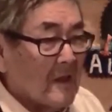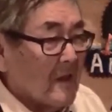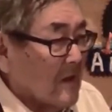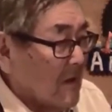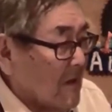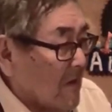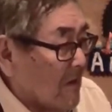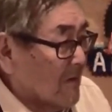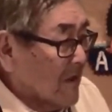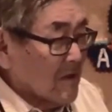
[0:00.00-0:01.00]
Okay,
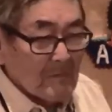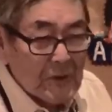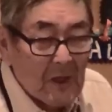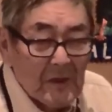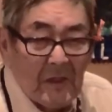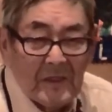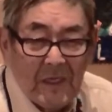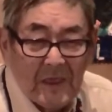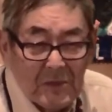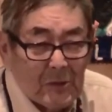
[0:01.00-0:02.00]
I'm done. Thank
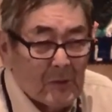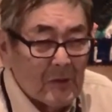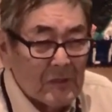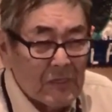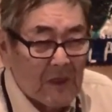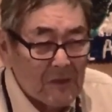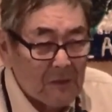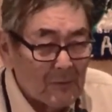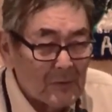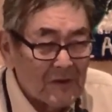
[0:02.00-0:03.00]
you. Thank you for
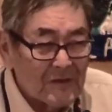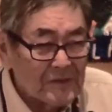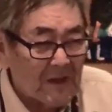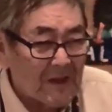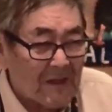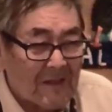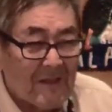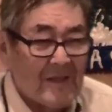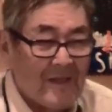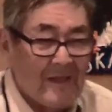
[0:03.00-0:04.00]
listening.
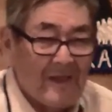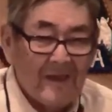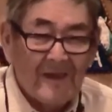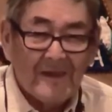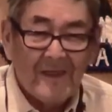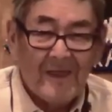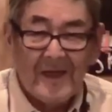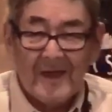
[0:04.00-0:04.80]
Yeah.